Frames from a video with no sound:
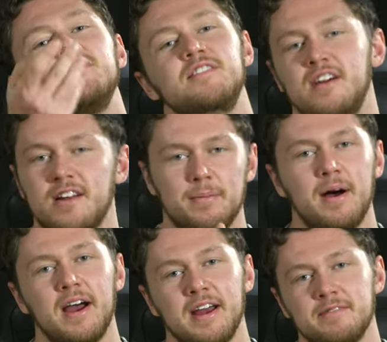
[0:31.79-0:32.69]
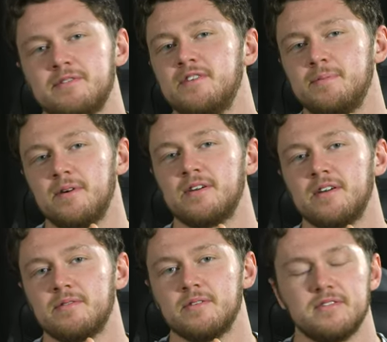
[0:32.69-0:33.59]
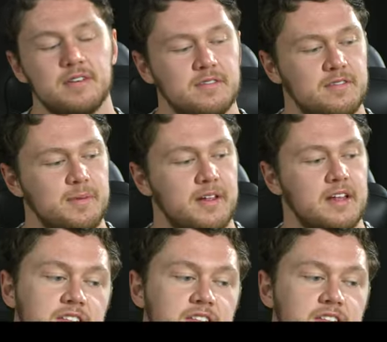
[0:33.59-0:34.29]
you gotta buy it with coupon code Russo and smell